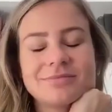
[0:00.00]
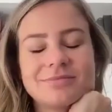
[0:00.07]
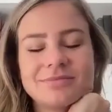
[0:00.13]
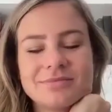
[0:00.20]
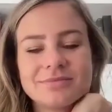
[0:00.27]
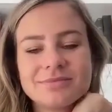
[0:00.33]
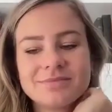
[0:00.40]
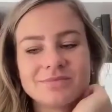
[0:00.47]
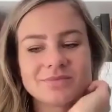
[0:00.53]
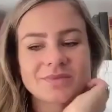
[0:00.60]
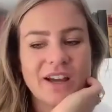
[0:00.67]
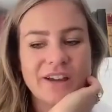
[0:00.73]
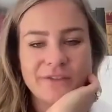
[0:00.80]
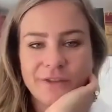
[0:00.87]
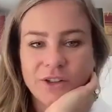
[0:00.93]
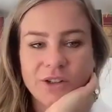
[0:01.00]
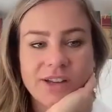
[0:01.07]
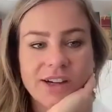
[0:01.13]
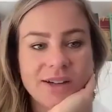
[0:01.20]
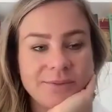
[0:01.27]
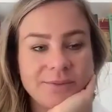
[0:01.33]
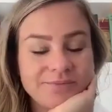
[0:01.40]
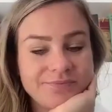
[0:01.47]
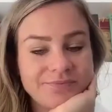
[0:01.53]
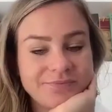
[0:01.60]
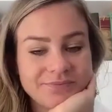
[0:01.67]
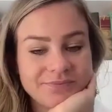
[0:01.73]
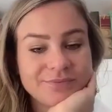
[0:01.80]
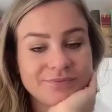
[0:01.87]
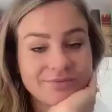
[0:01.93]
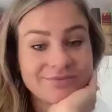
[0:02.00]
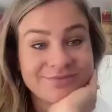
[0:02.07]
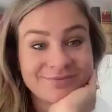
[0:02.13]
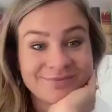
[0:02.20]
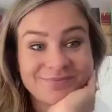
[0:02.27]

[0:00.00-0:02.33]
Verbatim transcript: Um, and like, that. yeah,